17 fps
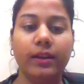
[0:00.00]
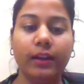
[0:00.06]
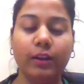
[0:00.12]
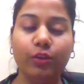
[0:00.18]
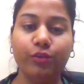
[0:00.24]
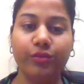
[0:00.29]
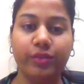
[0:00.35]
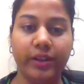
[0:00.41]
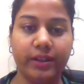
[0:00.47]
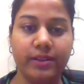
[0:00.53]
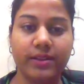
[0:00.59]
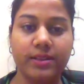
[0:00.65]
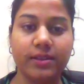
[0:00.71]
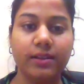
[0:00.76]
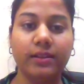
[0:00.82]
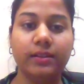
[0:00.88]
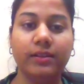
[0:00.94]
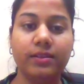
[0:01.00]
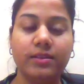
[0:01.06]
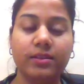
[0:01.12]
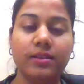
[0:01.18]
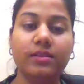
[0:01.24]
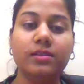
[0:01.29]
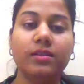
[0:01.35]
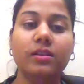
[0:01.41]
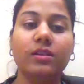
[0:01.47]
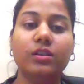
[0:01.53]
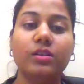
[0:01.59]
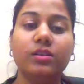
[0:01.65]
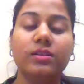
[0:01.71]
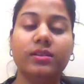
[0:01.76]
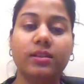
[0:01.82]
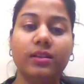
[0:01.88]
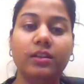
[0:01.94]
Hello friends, this is
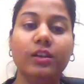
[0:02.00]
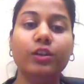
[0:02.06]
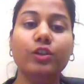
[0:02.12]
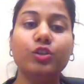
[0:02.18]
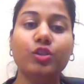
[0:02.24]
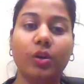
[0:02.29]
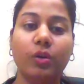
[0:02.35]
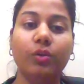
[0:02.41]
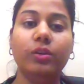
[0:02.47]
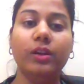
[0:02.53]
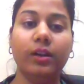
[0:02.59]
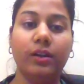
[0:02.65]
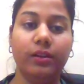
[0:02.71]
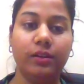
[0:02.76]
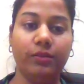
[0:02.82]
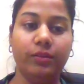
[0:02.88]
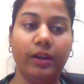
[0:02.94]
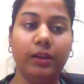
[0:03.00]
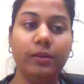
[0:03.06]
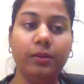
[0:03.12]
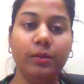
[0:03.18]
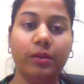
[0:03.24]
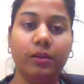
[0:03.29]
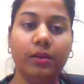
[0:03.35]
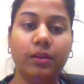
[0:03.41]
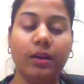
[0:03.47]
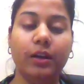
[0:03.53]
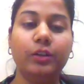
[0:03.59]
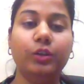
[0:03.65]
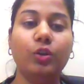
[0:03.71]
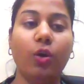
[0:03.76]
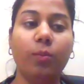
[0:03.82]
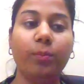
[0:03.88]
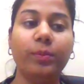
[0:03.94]
CA Shagun Agarwal.
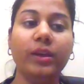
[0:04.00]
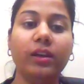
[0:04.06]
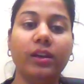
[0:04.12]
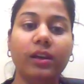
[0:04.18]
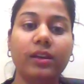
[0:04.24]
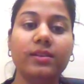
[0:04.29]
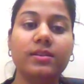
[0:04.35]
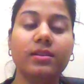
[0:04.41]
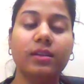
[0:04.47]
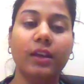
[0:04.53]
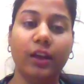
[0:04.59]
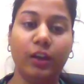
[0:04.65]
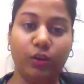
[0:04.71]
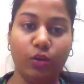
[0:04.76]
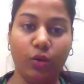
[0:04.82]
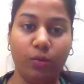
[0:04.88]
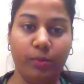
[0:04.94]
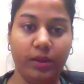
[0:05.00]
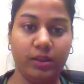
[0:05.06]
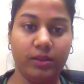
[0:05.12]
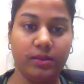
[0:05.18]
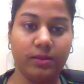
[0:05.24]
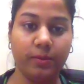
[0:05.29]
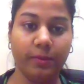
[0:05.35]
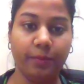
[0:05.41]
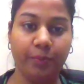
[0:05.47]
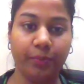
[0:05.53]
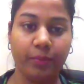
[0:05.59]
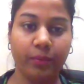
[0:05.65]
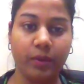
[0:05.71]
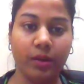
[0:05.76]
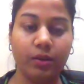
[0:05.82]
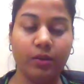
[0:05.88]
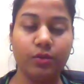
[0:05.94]
Our topic is economics.
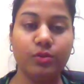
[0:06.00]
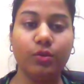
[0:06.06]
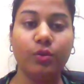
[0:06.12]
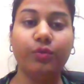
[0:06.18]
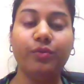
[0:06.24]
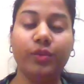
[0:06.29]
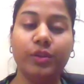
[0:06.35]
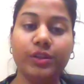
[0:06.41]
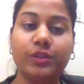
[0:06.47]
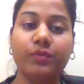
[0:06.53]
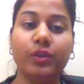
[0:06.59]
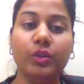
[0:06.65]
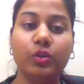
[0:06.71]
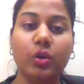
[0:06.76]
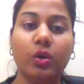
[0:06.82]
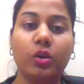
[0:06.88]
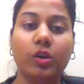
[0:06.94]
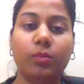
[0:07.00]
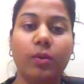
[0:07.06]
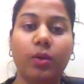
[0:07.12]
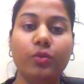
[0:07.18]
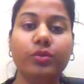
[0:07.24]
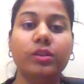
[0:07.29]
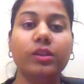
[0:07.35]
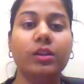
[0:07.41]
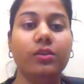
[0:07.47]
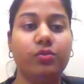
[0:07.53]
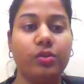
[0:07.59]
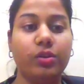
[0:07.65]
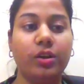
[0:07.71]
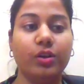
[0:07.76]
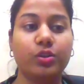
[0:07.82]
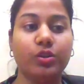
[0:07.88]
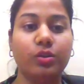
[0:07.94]
So first we talk about
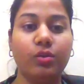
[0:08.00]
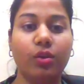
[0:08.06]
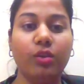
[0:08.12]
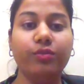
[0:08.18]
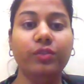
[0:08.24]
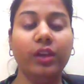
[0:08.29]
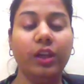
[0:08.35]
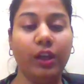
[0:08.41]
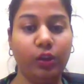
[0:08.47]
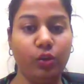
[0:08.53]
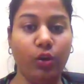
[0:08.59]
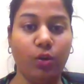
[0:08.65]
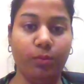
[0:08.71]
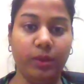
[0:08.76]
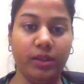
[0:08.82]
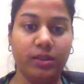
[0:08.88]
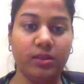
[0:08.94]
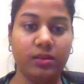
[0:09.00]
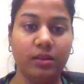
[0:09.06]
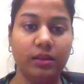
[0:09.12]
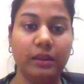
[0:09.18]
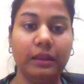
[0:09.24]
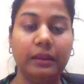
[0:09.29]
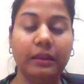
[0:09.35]
introduction of economics.